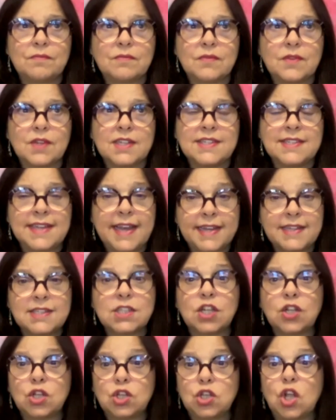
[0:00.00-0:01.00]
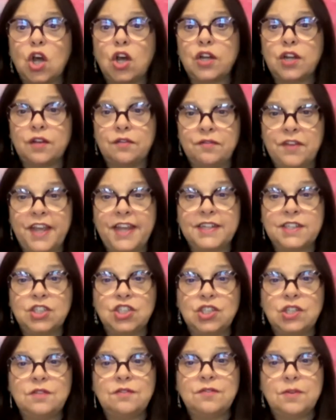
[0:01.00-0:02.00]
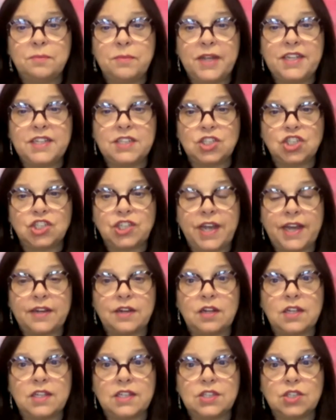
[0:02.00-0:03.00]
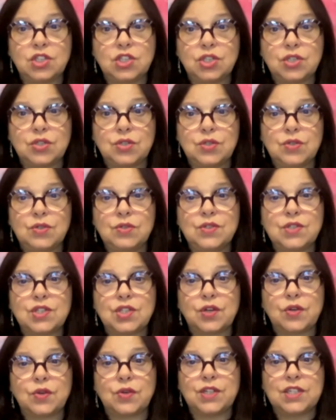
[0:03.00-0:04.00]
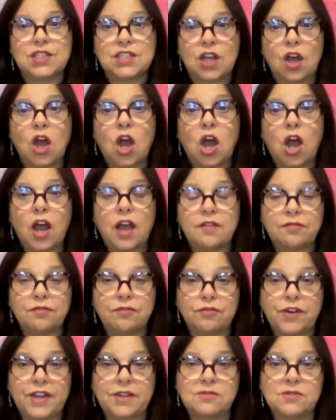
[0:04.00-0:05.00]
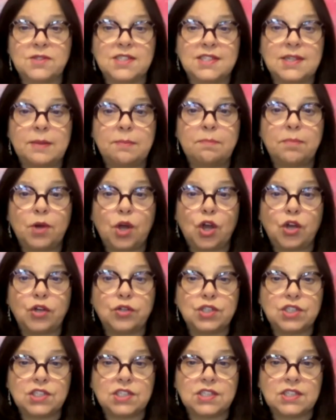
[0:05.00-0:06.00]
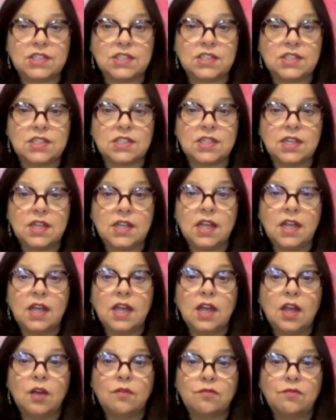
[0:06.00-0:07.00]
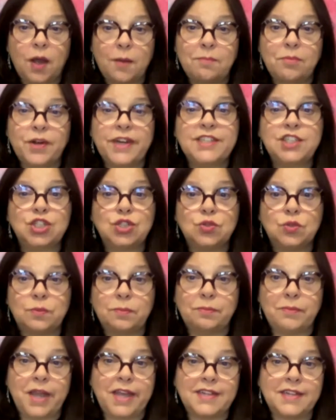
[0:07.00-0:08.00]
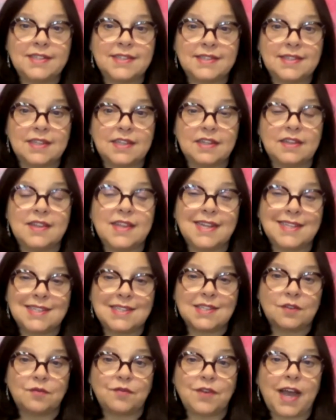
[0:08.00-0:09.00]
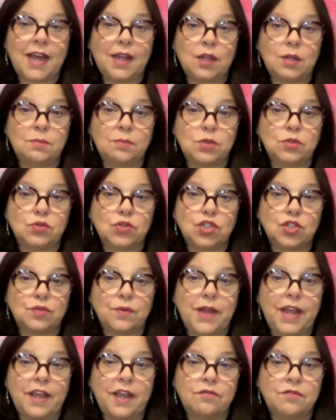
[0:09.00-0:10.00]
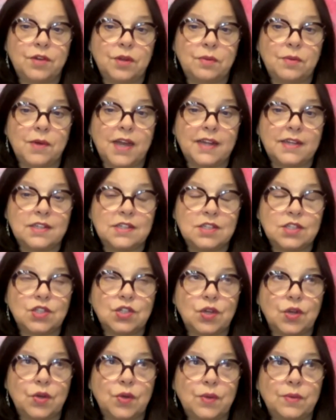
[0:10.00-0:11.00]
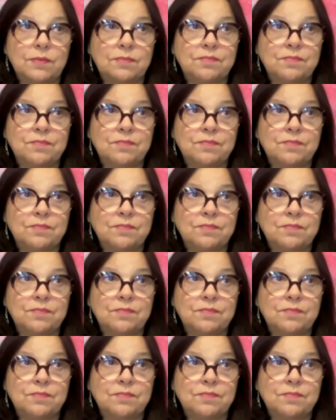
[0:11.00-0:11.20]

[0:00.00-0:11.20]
It takes a lot of energy for me to channel it too. So it's a high frequency, potent vibrational medicine that's available to everyone. So